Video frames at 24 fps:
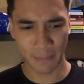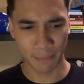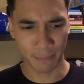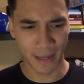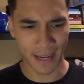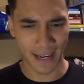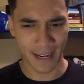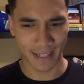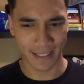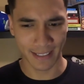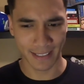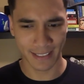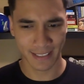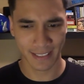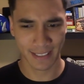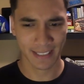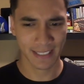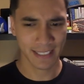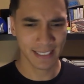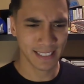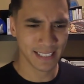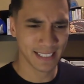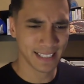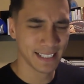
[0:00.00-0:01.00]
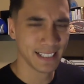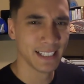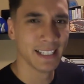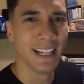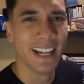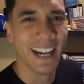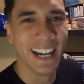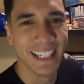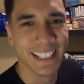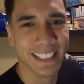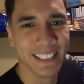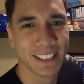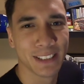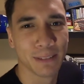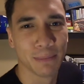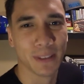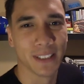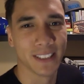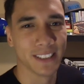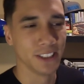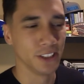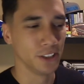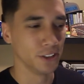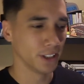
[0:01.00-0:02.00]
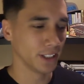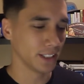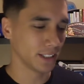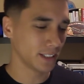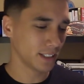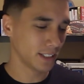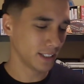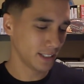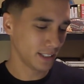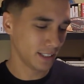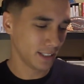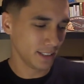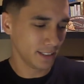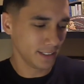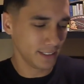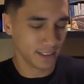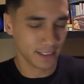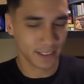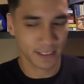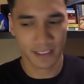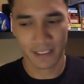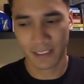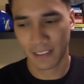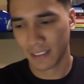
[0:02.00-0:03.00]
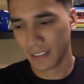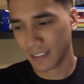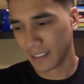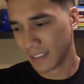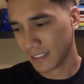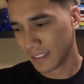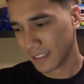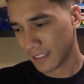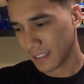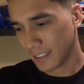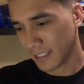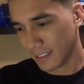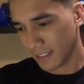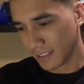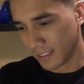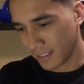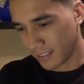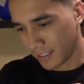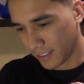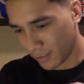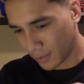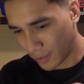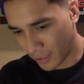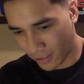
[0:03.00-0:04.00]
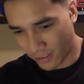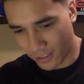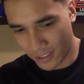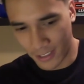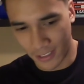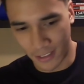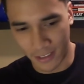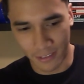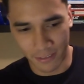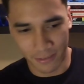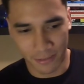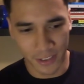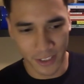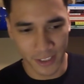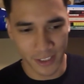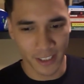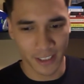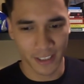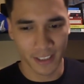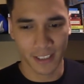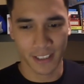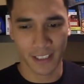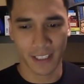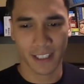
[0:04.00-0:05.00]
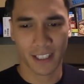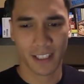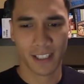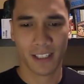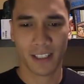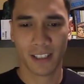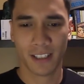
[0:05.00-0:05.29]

Man, I need something to drink. This is the only thing in the vicinity.